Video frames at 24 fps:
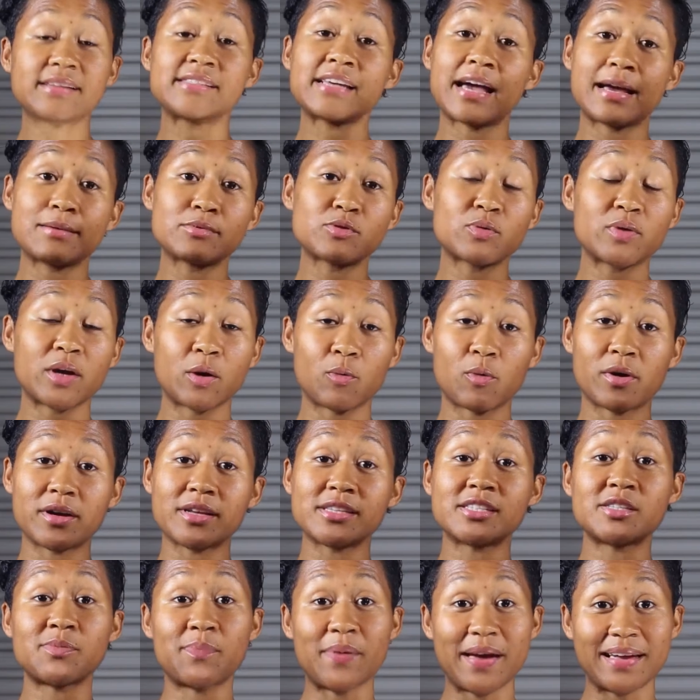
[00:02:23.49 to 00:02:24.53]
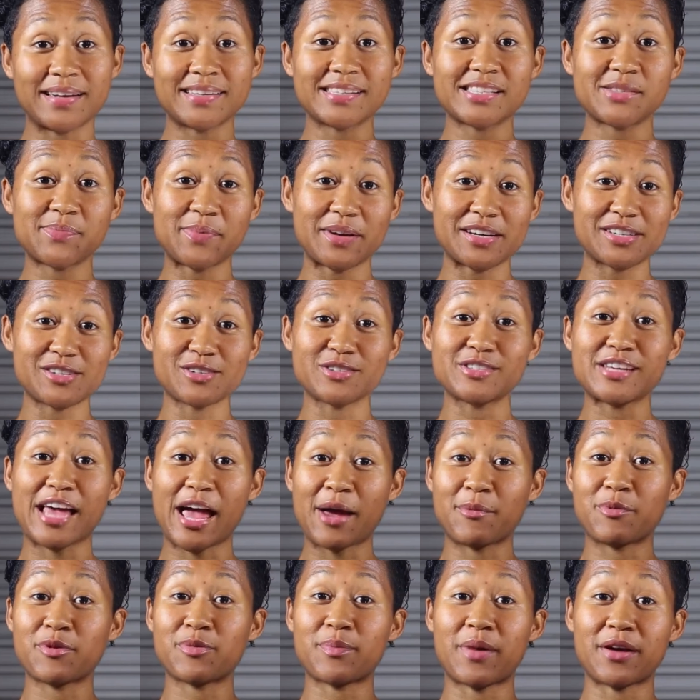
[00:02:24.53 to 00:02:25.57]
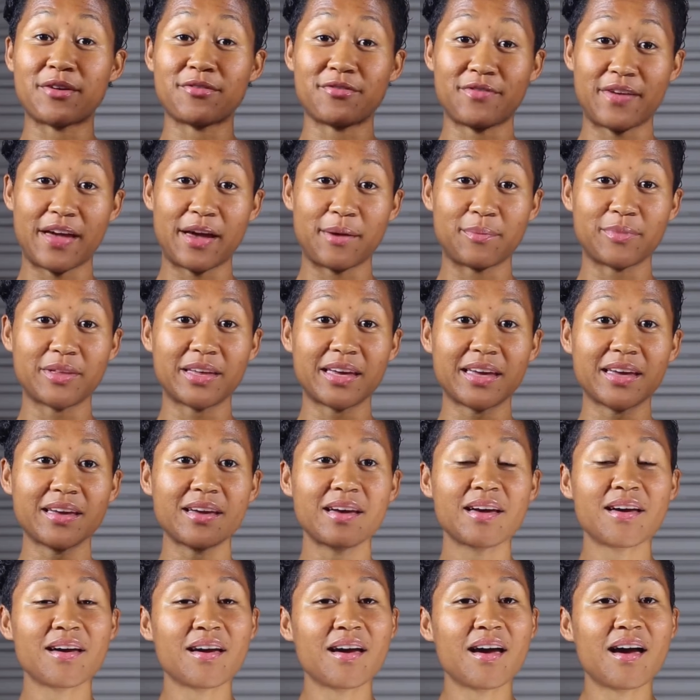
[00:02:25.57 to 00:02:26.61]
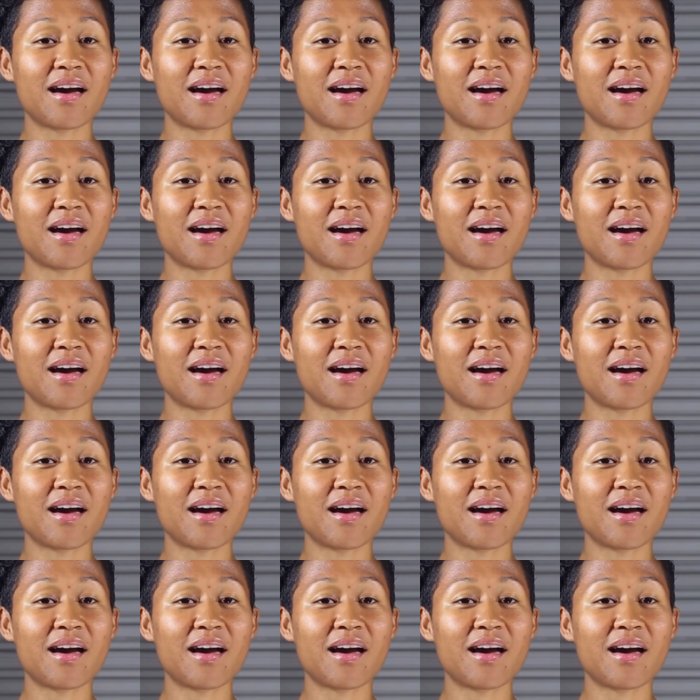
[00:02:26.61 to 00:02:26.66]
at times when I want to spend special time with my family,